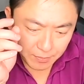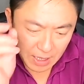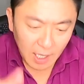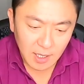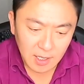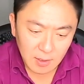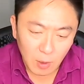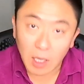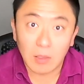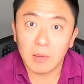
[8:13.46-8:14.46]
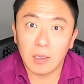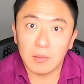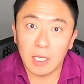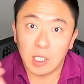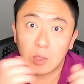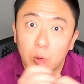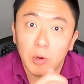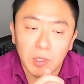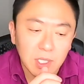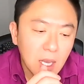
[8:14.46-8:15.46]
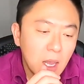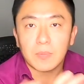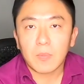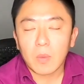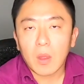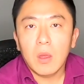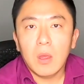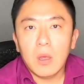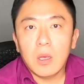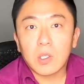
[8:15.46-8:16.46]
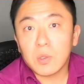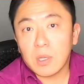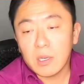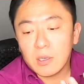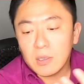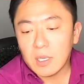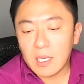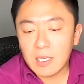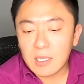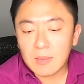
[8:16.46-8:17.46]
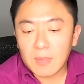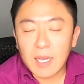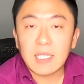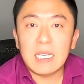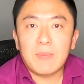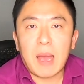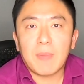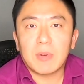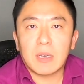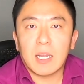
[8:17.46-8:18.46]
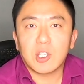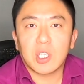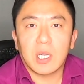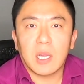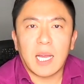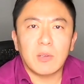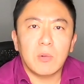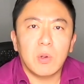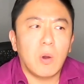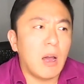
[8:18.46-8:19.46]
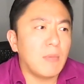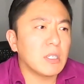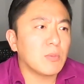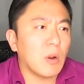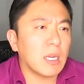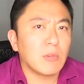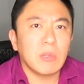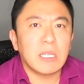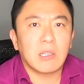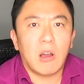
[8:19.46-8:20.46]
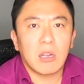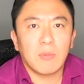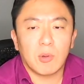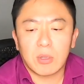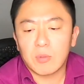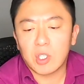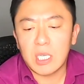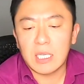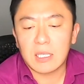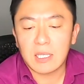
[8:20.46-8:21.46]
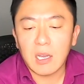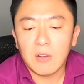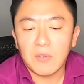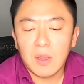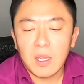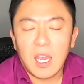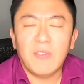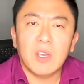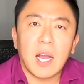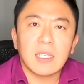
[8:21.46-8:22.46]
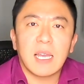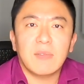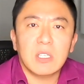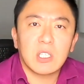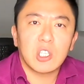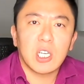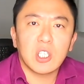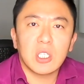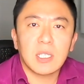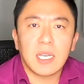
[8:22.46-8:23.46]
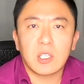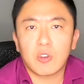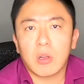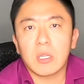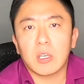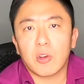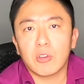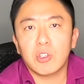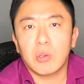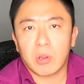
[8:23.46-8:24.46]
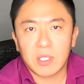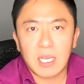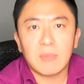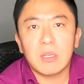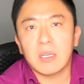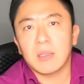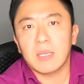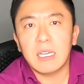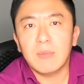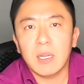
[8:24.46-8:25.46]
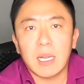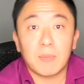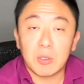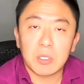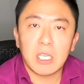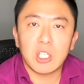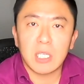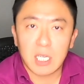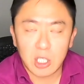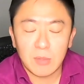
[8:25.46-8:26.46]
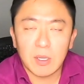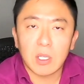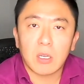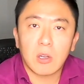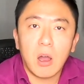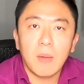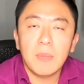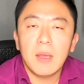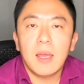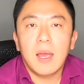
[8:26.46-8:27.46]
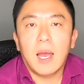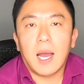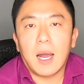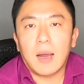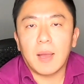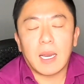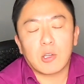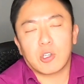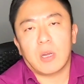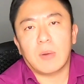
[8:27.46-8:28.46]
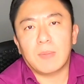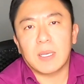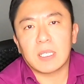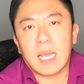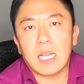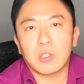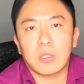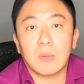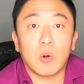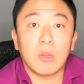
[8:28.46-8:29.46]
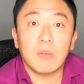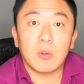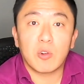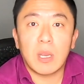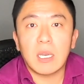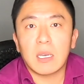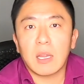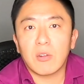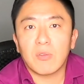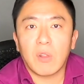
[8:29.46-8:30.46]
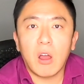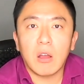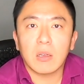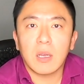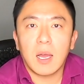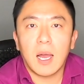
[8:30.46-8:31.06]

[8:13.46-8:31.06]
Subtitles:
because, well, it just works. So there is my Cpap in a nutshell. I don't know how much more I can really talk about the machine itself. If you guys have any suggestions, I strongly encourage you to send me an email at purestation@gmail.com, and I'll try my best to answer them, or even create another vlog